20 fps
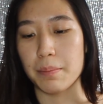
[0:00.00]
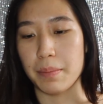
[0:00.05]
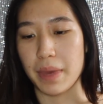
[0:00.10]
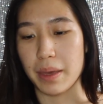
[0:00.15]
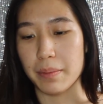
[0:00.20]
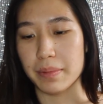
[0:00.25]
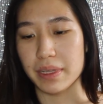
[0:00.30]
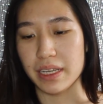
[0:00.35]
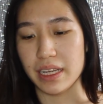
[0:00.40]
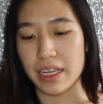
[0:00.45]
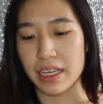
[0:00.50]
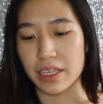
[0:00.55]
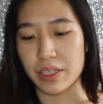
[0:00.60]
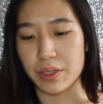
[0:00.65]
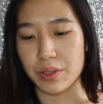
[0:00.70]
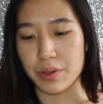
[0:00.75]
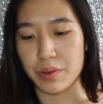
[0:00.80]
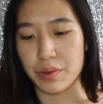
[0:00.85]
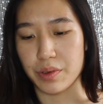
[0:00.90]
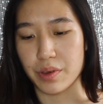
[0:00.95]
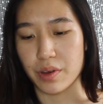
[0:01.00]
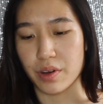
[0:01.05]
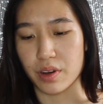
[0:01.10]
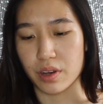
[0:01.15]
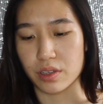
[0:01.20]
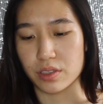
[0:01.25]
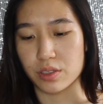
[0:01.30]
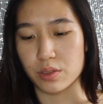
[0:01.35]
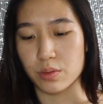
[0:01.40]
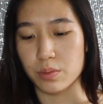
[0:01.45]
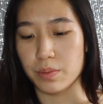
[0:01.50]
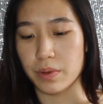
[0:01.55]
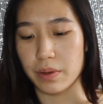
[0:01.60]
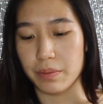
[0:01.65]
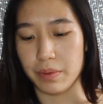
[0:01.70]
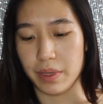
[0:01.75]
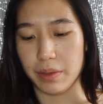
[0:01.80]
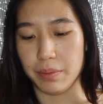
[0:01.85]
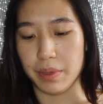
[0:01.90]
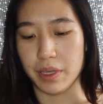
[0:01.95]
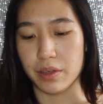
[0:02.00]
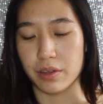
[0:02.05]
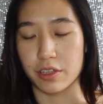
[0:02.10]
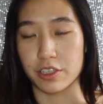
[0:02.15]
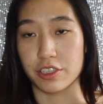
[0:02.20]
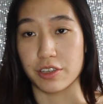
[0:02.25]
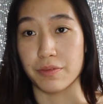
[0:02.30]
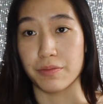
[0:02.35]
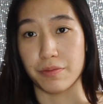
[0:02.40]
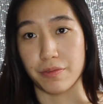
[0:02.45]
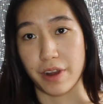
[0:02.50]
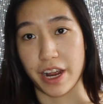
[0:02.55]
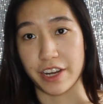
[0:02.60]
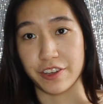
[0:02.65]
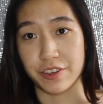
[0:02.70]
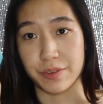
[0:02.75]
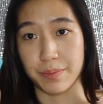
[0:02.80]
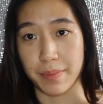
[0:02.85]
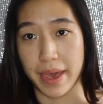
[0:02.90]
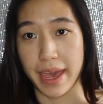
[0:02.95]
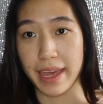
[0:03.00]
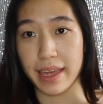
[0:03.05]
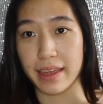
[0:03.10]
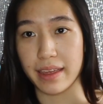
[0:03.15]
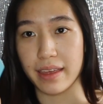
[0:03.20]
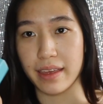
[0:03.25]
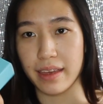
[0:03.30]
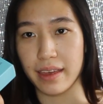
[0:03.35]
Maybelline New York Super BB Cushion Fresh Matte.